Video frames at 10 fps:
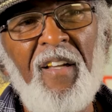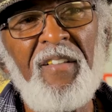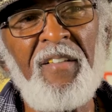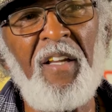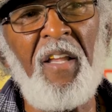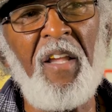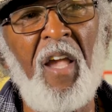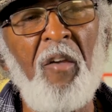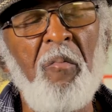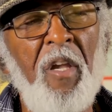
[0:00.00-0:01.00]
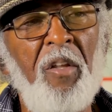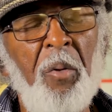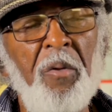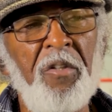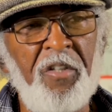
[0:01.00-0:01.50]
They gave me
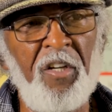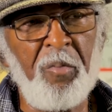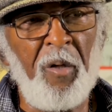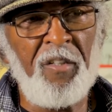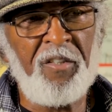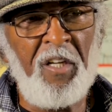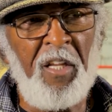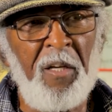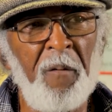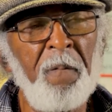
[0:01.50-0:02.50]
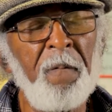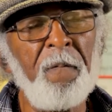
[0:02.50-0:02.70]
2 to 6 months to live,